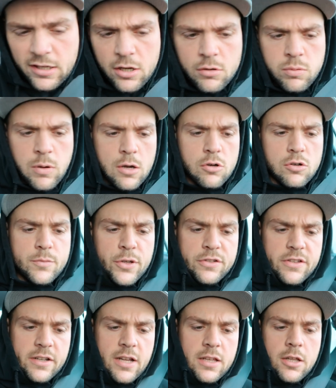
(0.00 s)
though. Whoa,
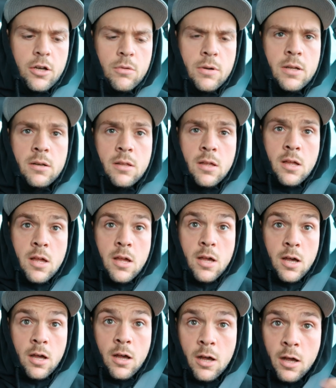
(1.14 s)
music, hello.
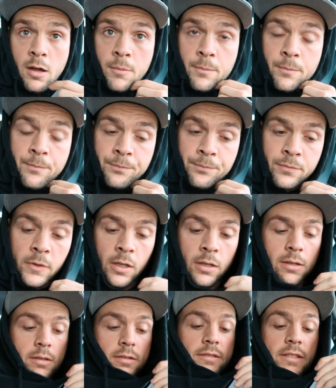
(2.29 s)
Um,
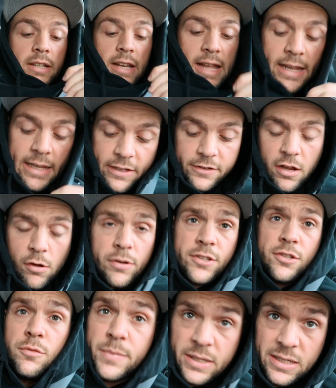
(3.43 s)
today is going
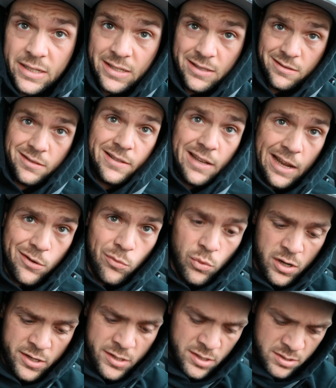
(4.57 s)
to be day
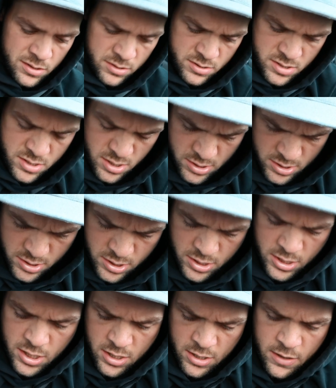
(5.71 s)
one
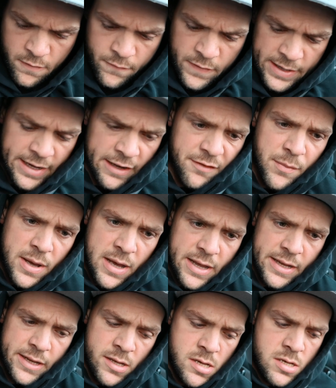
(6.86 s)
of, I guess,
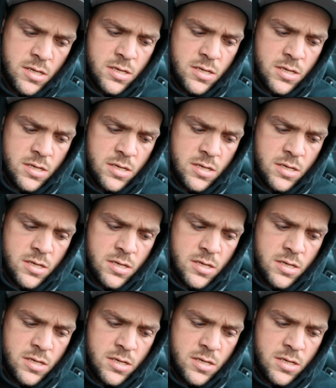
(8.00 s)
my